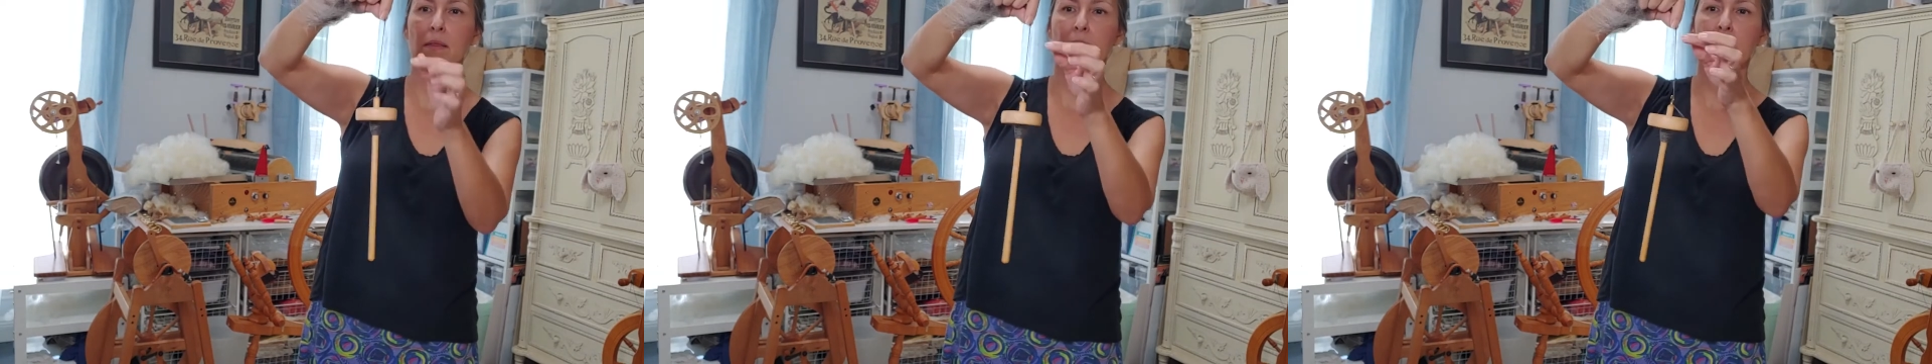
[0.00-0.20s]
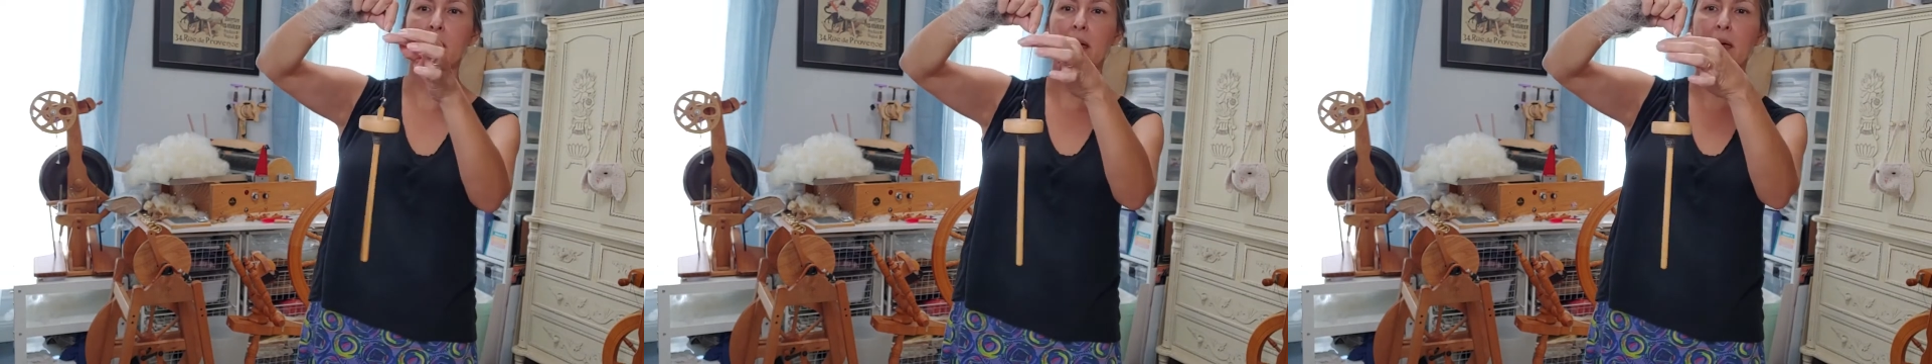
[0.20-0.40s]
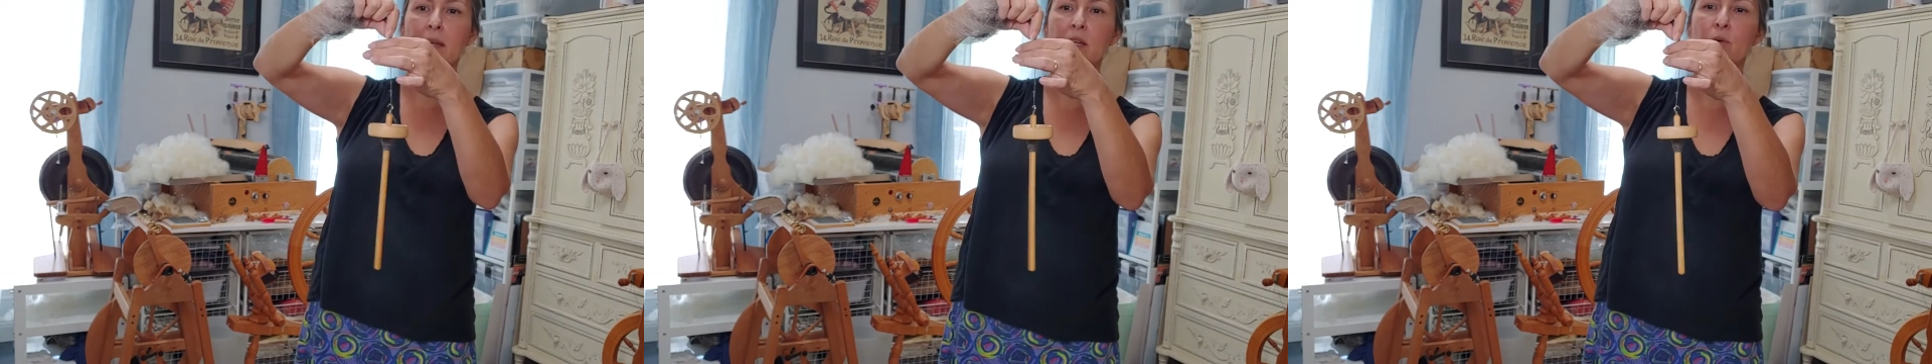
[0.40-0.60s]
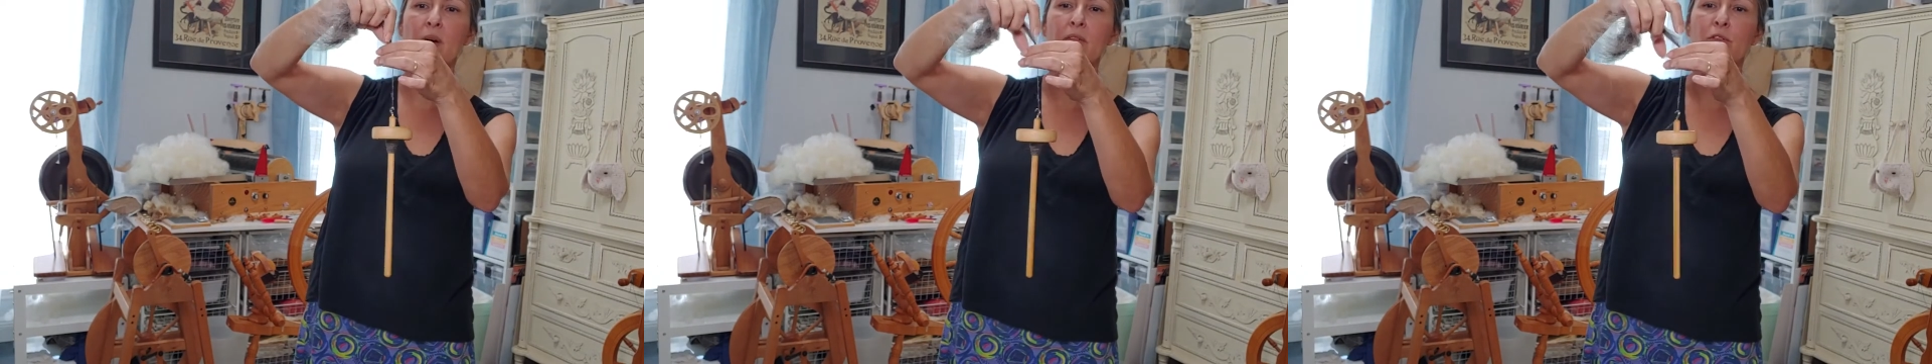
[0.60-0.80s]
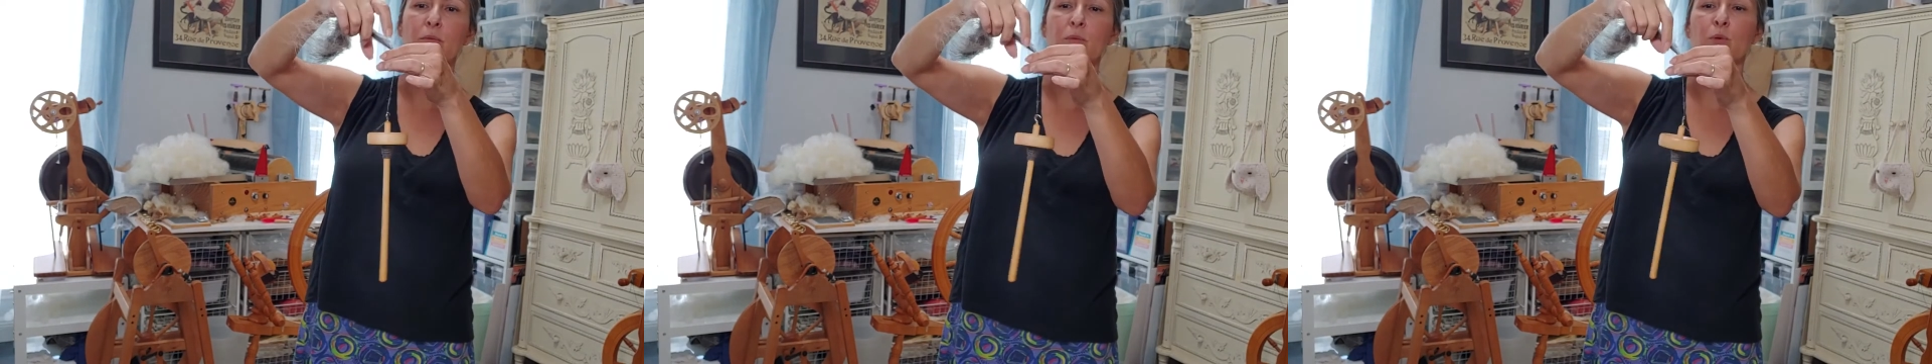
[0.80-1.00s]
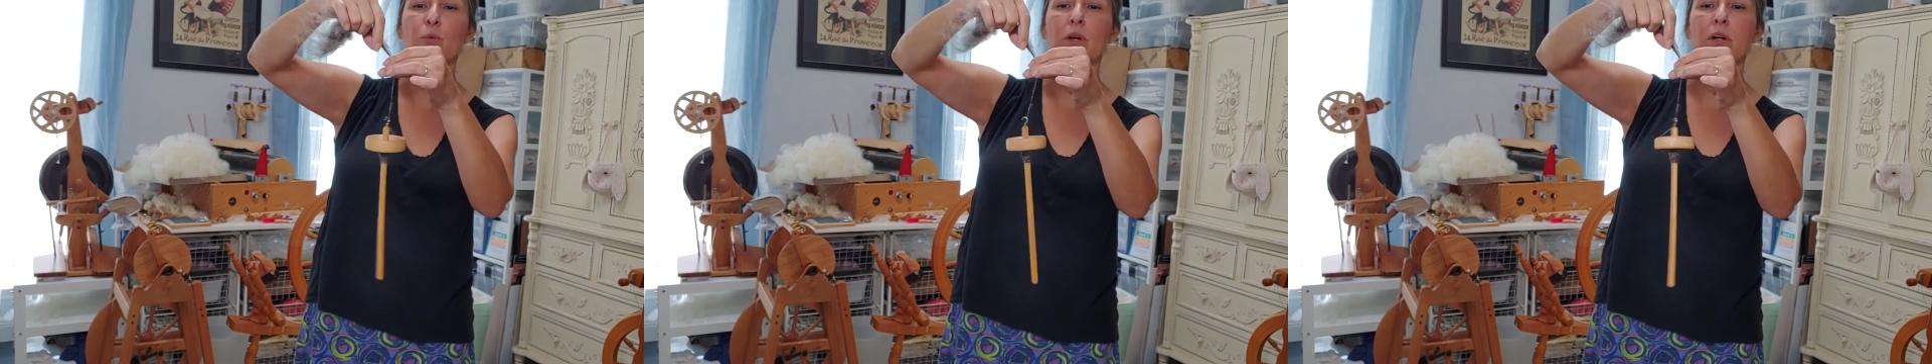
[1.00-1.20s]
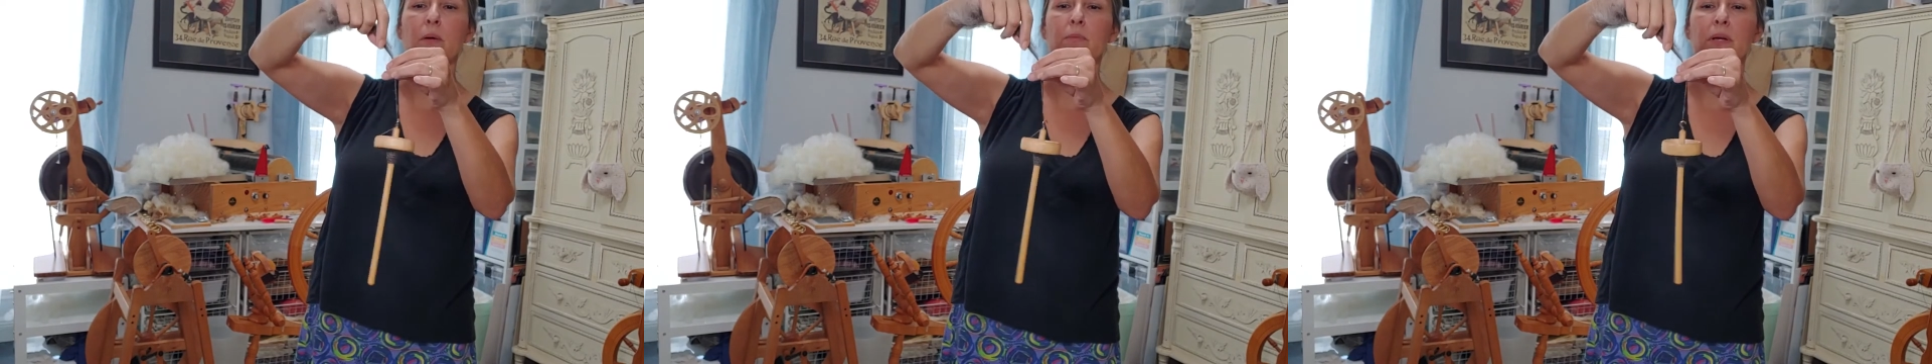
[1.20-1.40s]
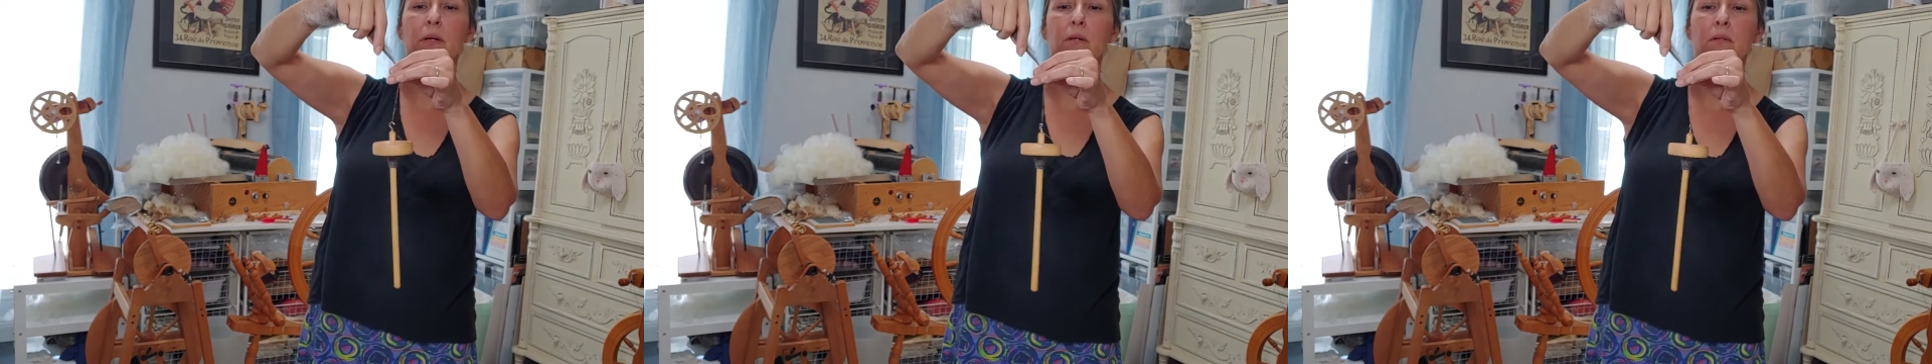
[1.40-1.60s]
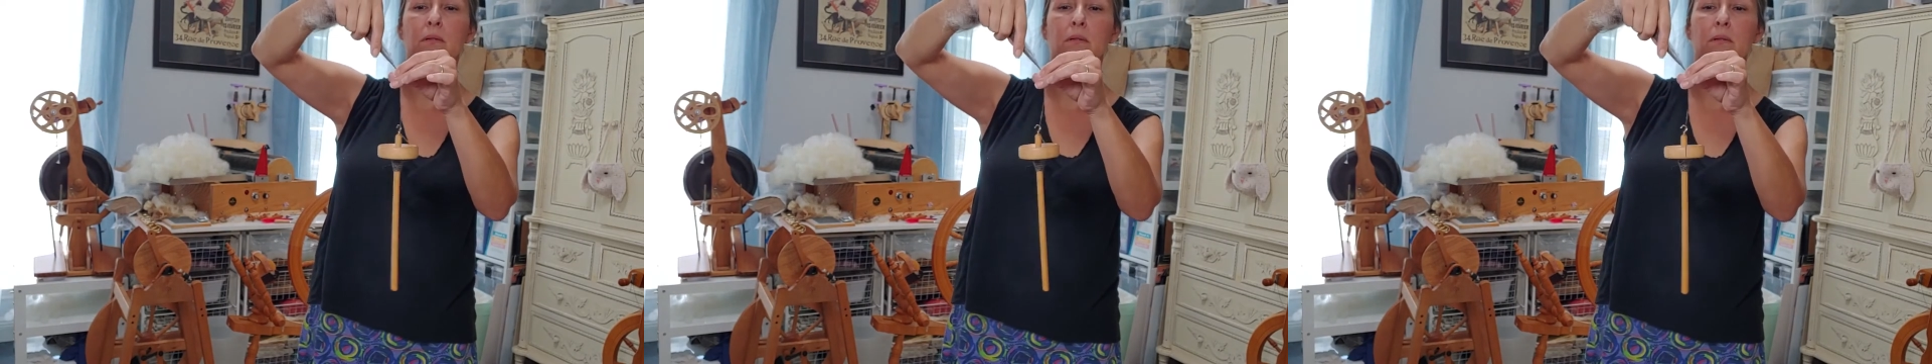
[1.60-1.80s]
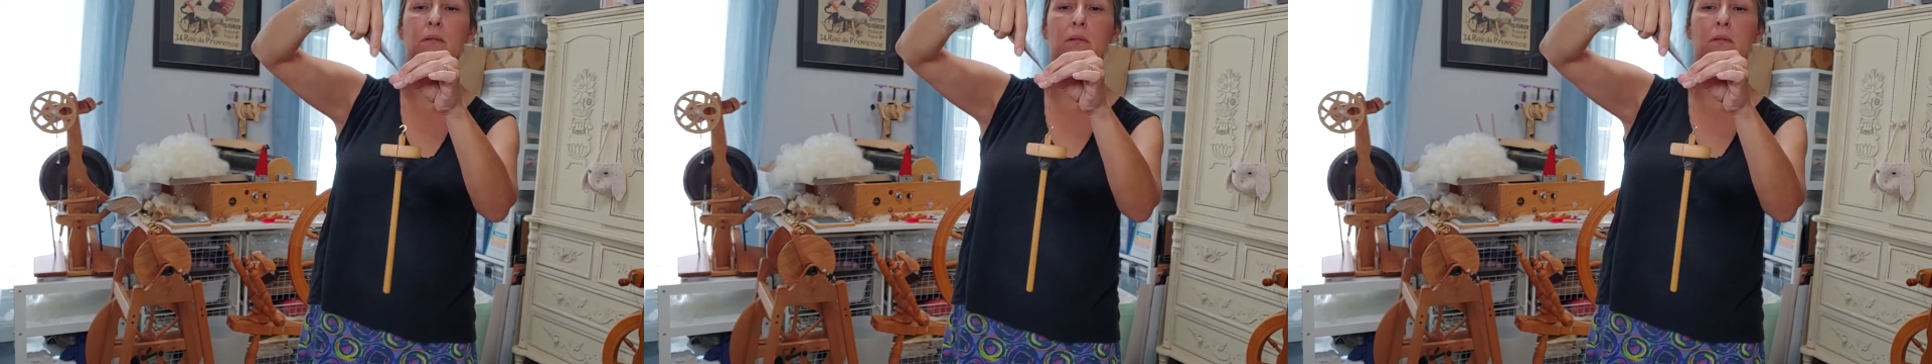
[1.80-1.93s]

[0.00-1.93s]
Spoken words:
that you have room to work up here.